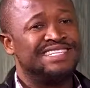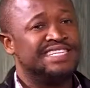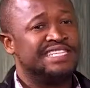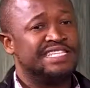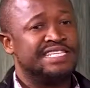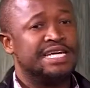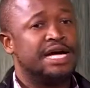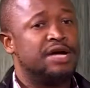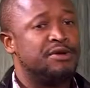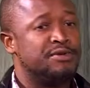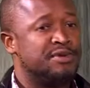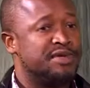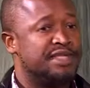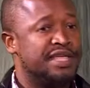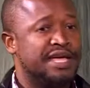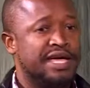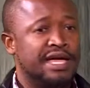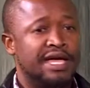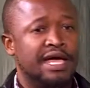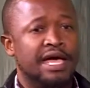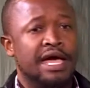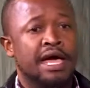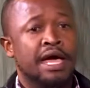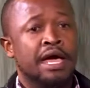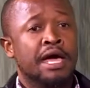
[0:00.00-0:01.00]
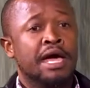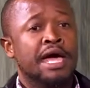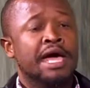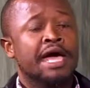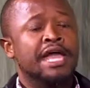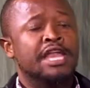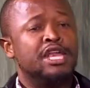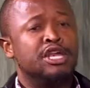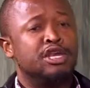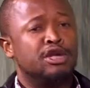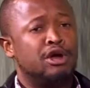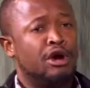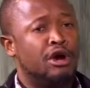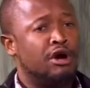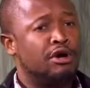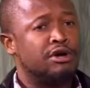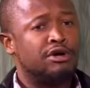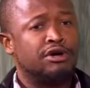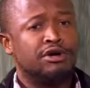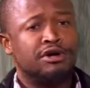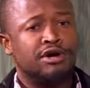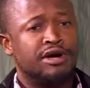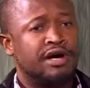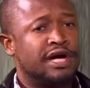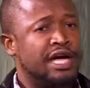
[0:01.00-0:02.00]
down with her and
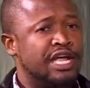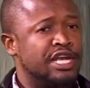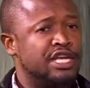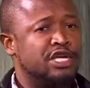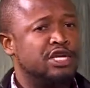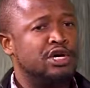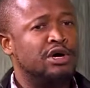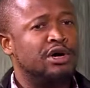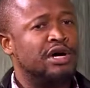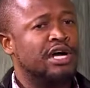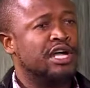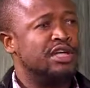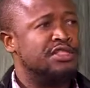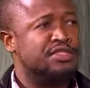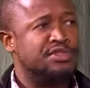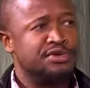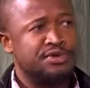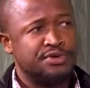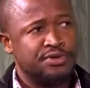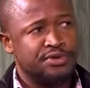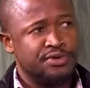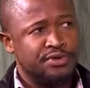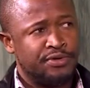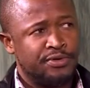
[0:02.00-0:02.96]
talk her through,